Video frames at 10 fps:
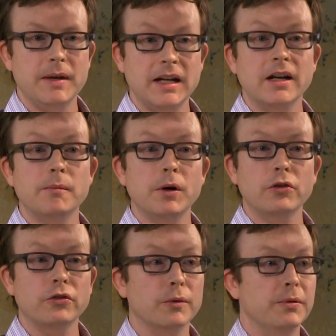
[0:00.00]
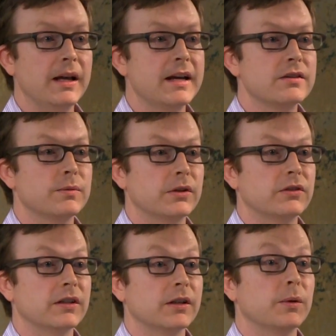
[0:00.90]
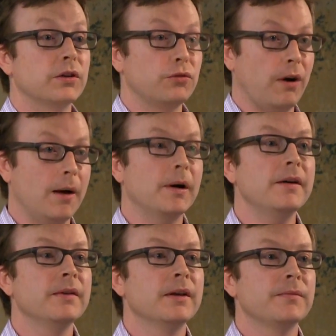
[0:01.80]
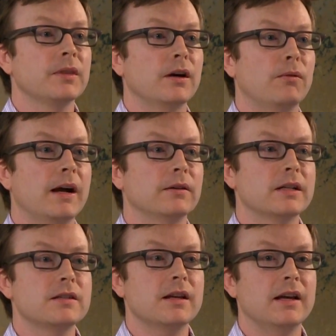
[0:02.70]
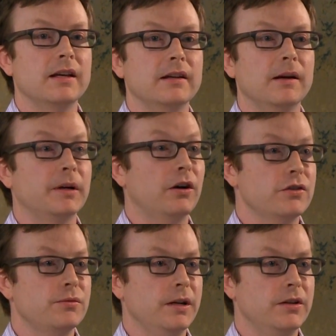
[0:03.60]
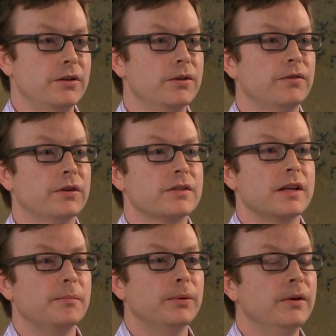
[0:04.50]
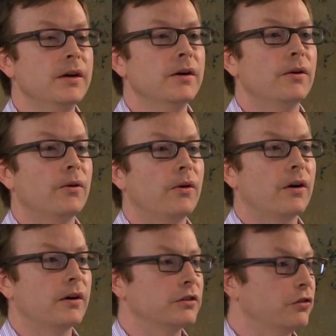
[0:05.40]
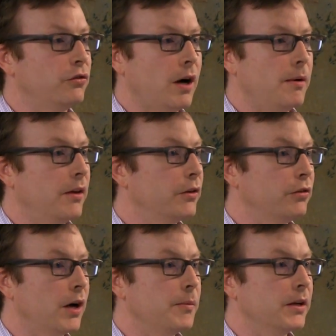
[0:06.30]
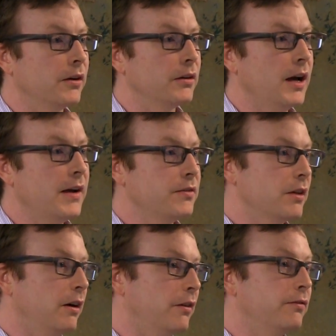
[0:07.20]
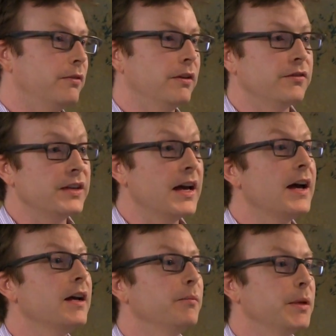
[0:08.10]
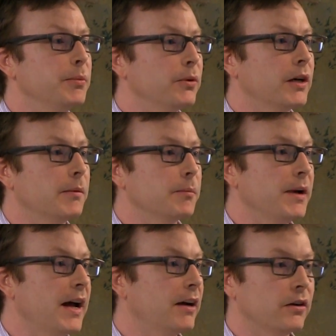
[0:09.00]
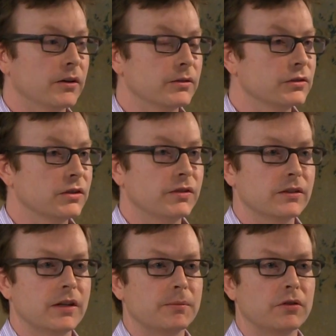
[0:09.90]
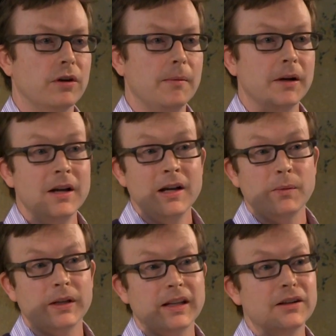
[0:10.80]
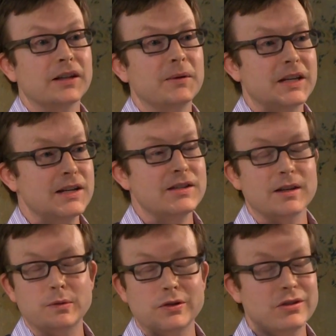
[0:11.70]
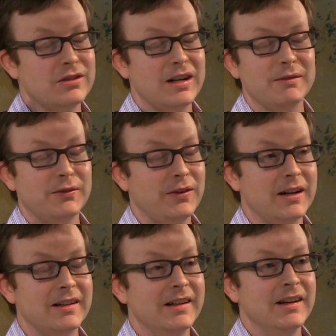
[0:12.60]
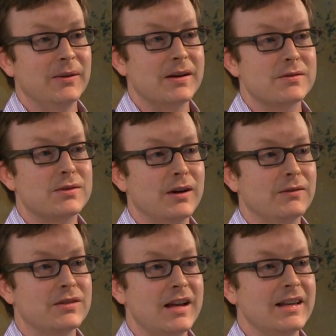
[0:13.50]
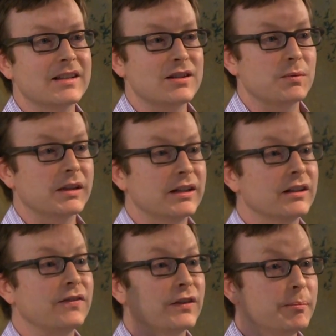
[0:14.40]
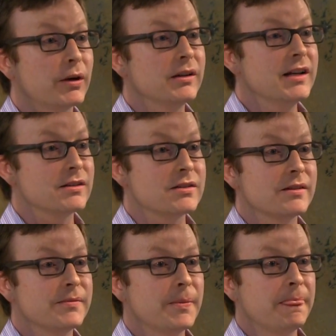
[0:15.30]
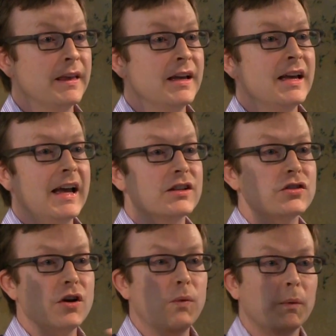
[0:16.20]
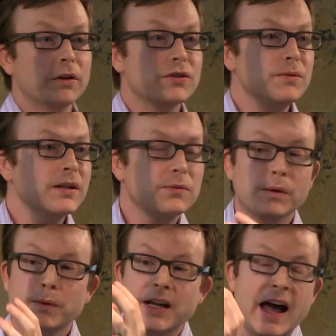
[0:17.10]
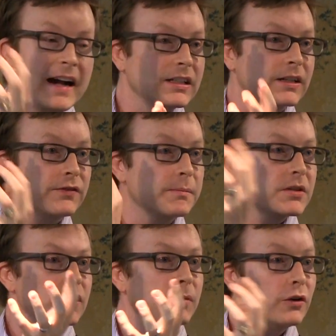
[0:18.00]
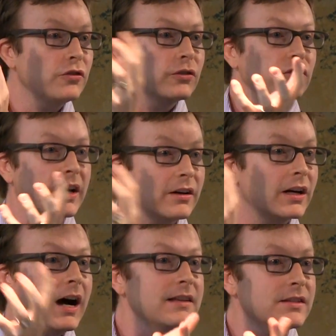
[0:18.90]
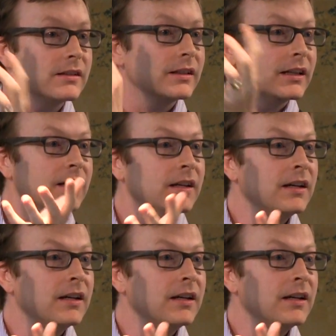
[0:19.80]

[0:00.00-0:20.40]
in an emotional place, when you're dealing with trauma around, let's say, incarcerated youth, for example, or just other trauma in our lives, the VA, people who are coming back, or different types of trauma, we literally, what he says, which is just kind of a funny way of saying this, is we literally flip our lids. And so what we're doing is we're reacting from this emotional center constantly.